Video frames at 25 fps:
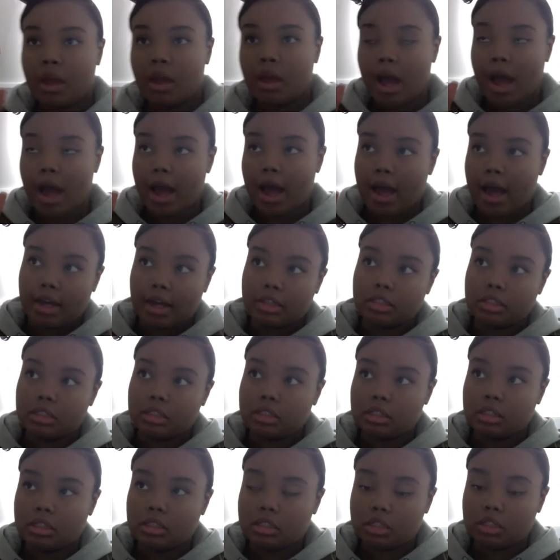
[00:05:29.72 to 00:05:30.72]

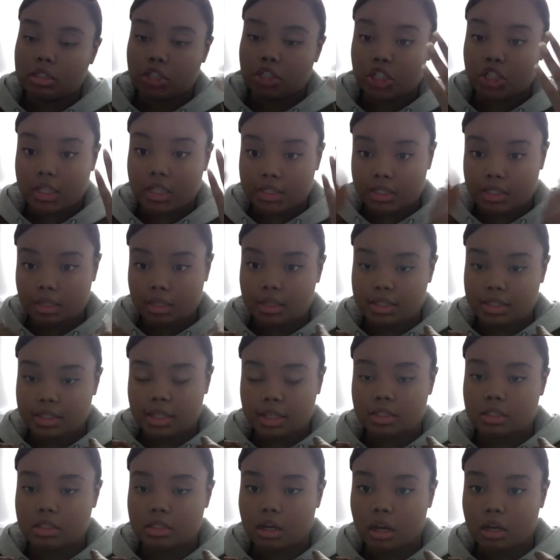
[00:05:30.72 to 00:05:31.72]
and she's in the
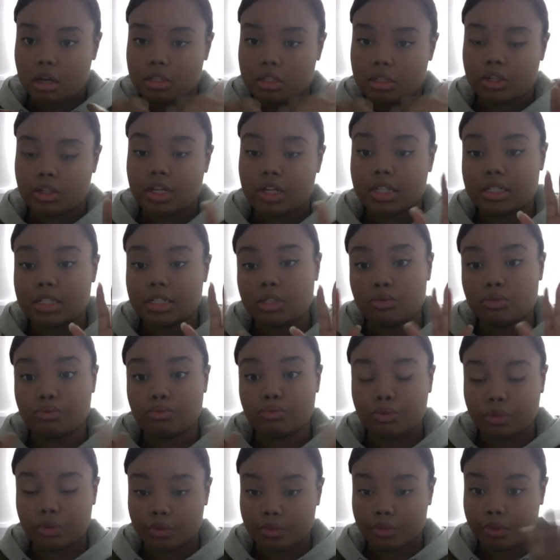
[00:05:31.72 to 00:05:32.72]
center. So this is a
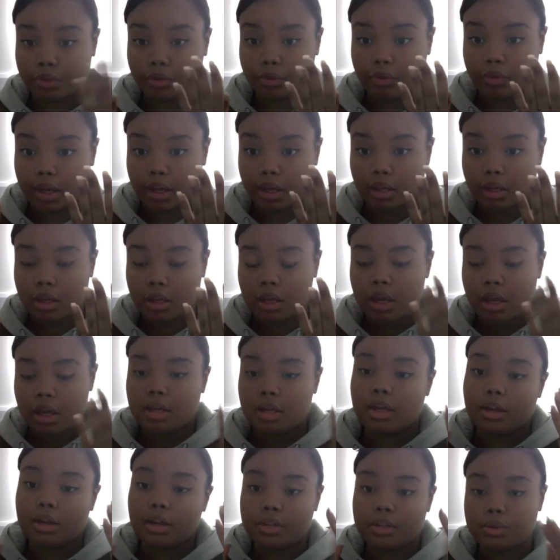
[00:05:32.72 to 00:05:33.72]
rule of three.
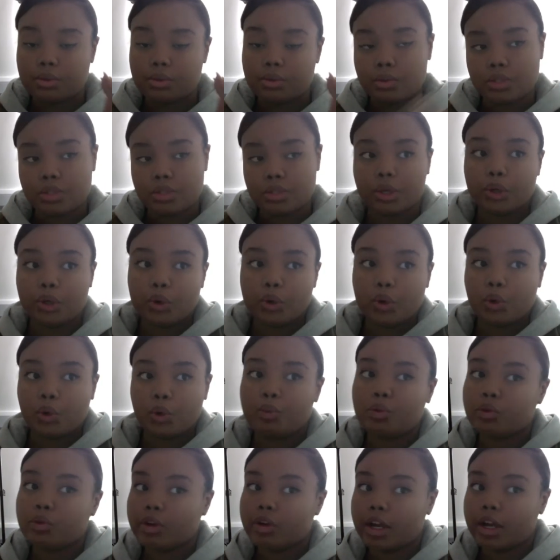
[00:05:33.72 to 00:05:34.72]
Now, this also
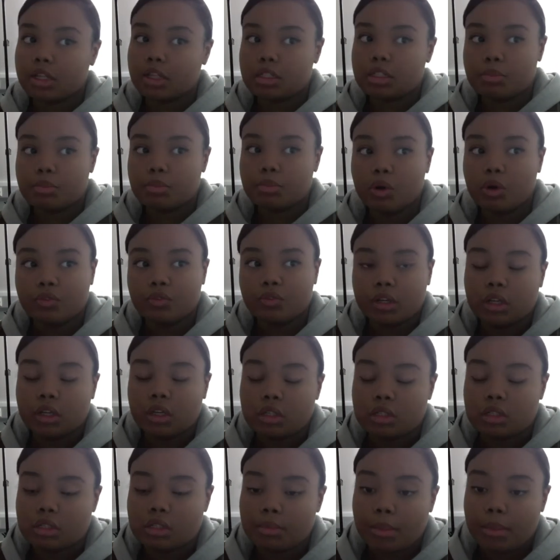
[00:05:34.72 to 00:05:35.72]
incorporates
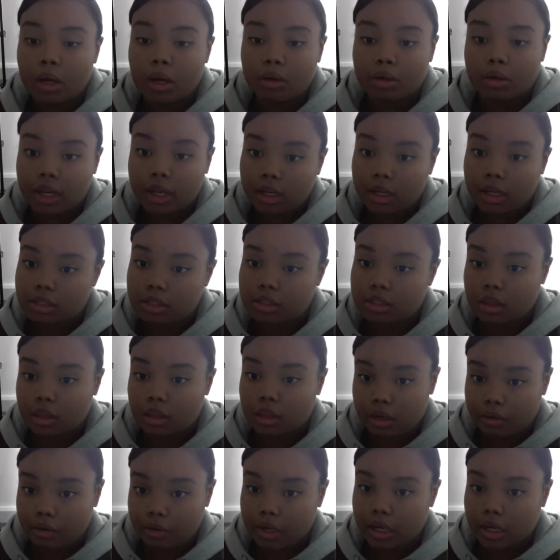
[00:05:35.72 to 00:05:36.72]
Mulvey's male gaze
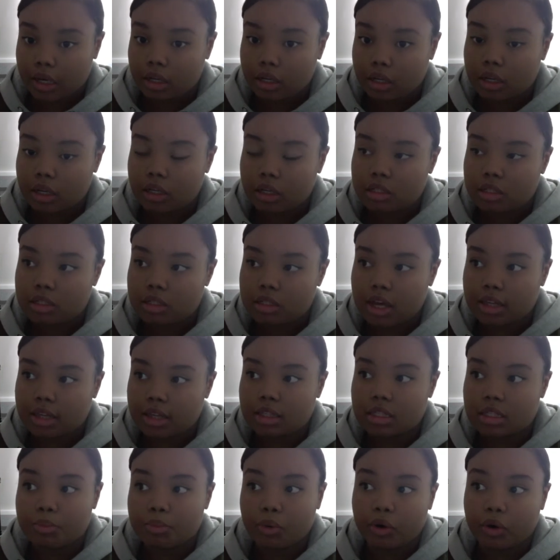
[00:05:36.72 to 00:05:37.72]
theory, because at
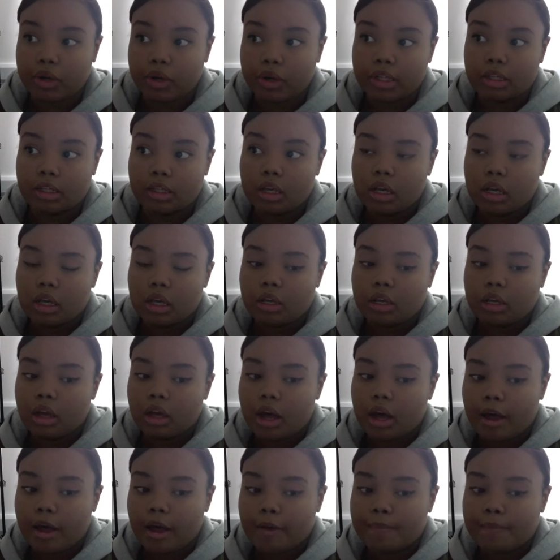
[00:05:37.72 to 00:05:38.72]
this point,
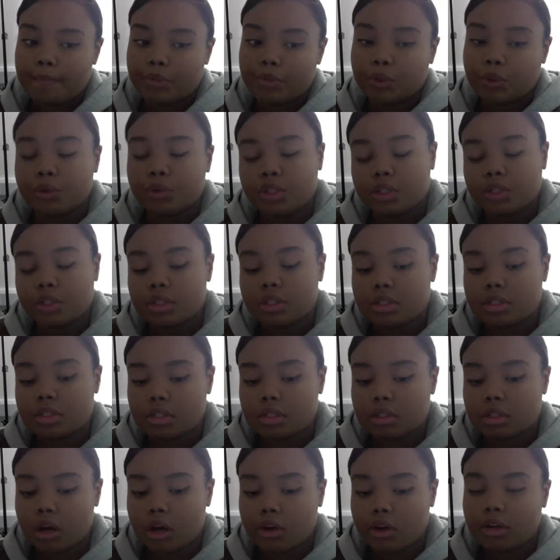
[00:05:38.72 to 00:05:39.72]
the audience
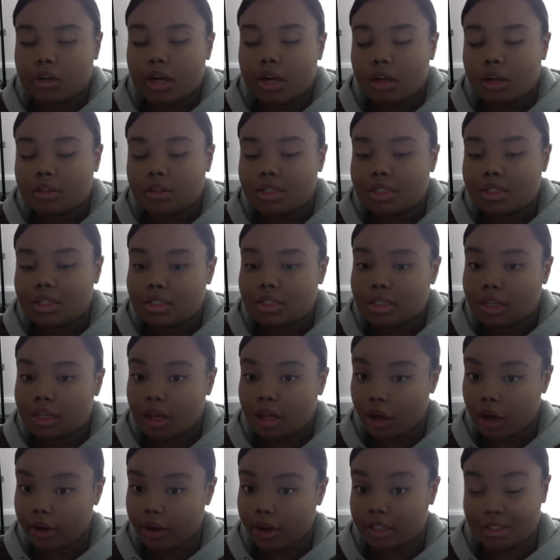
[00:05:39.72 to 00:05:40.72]
are allowed to see
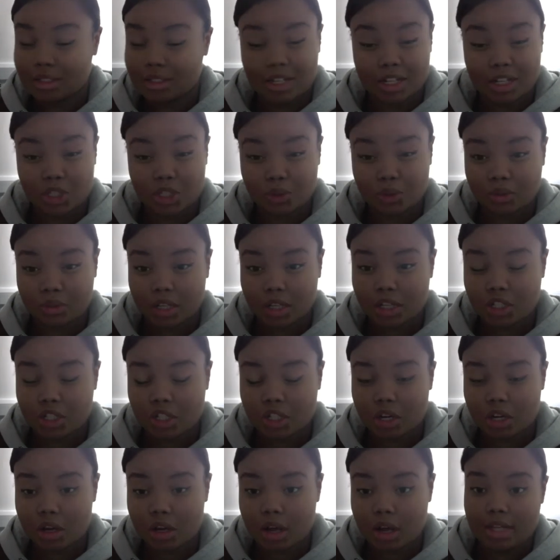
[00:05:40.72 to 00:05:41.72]
her in a sexual
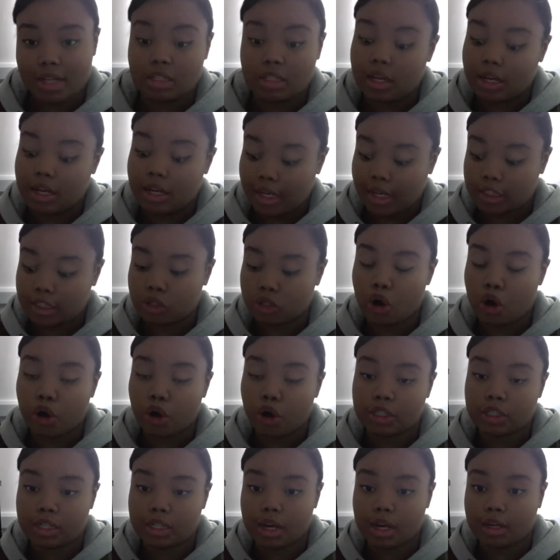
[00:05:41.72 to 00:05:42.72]
nature, as her legs are
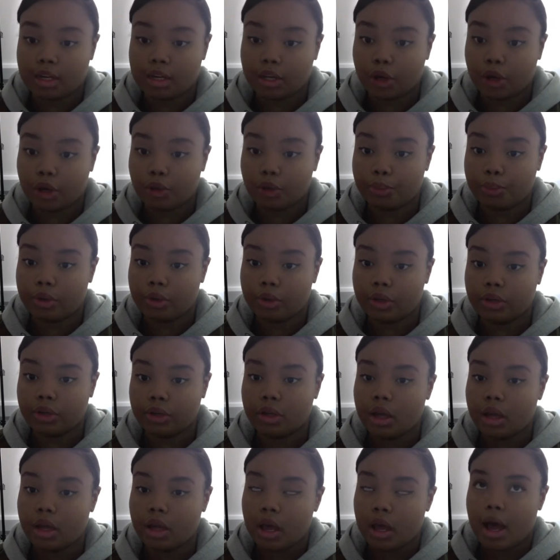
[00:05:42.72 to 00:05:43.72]
slightly open,
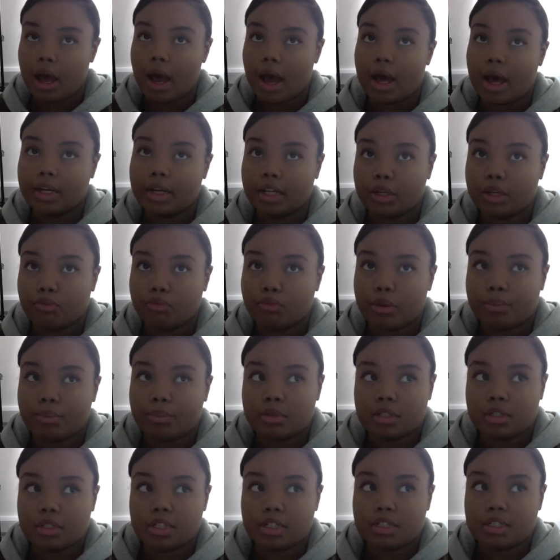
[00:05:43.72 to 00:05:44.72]
and it
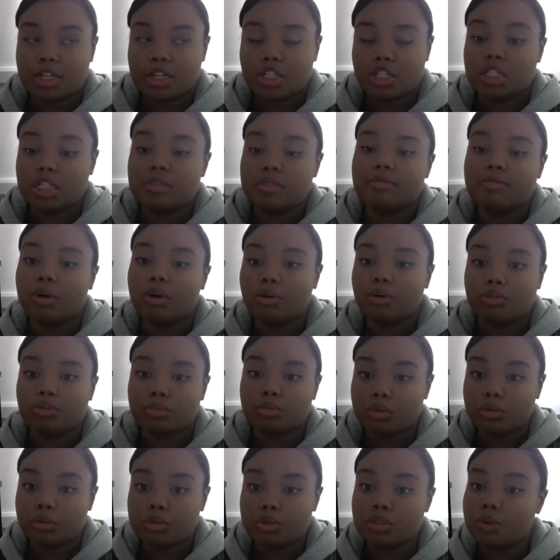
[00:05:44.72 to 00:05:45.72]
represents that she's
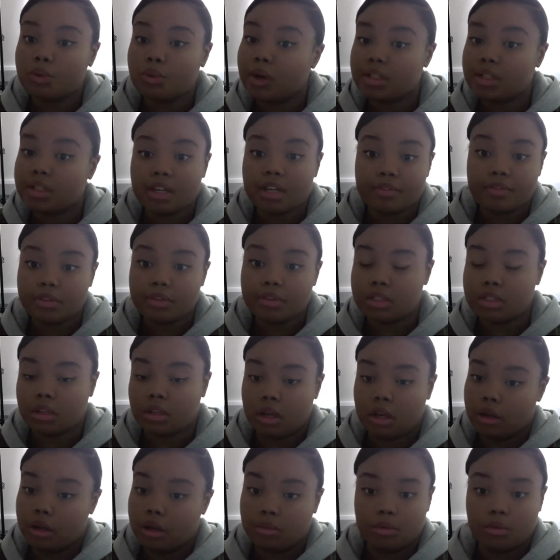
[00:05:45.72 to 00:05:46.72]
vulnerable to
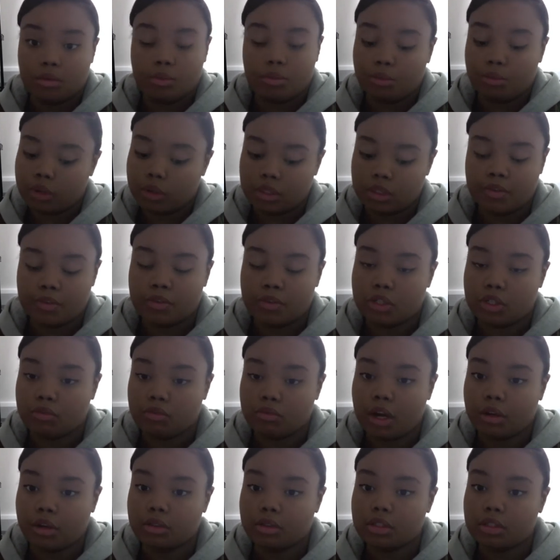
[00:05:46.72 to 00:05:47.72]
whatever's
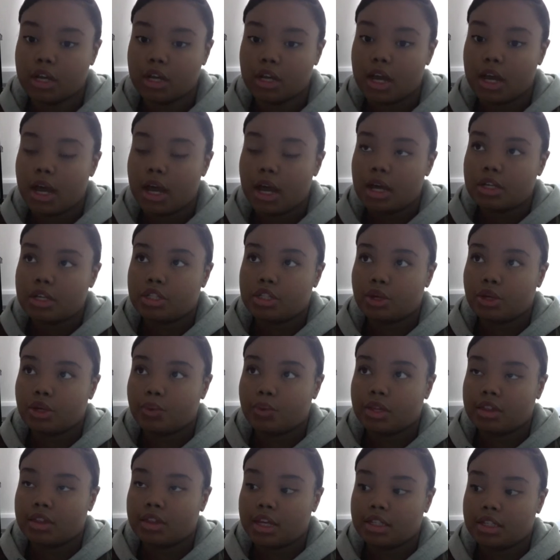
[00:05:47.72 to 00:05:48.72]
around. So
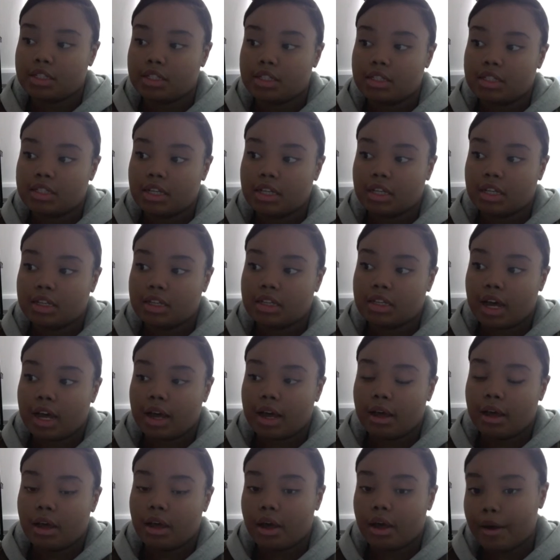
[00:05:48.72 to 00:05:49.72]
we then see
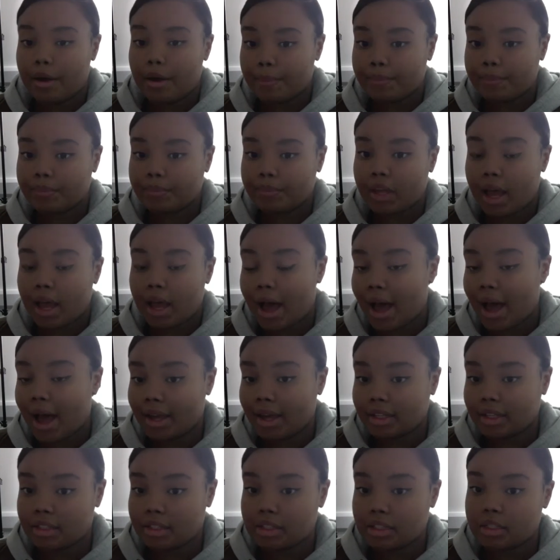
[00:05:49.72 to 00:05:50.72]
that a
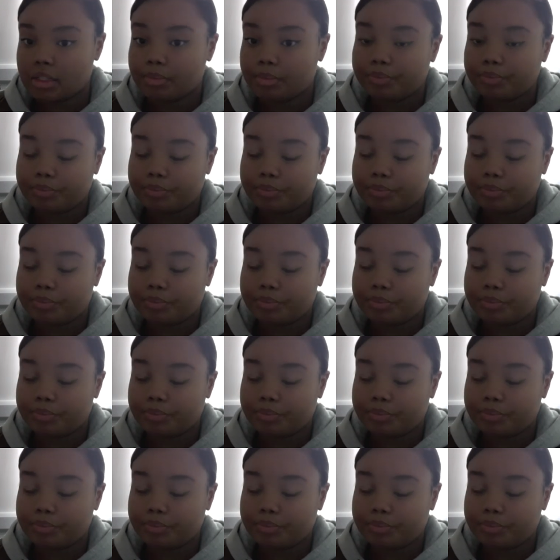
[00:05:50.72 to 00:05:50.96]
hand